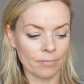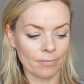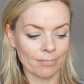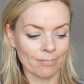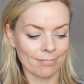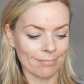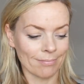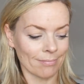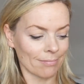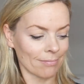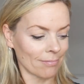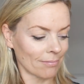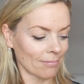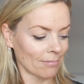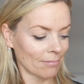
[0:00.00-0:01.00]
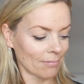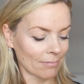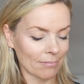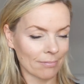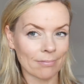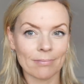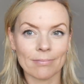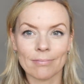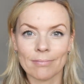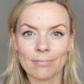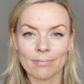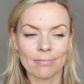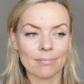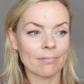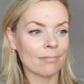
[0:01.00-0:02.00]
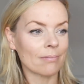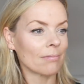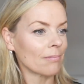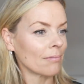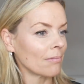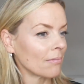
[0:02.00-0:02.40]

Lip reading: No one is speaking in this clip.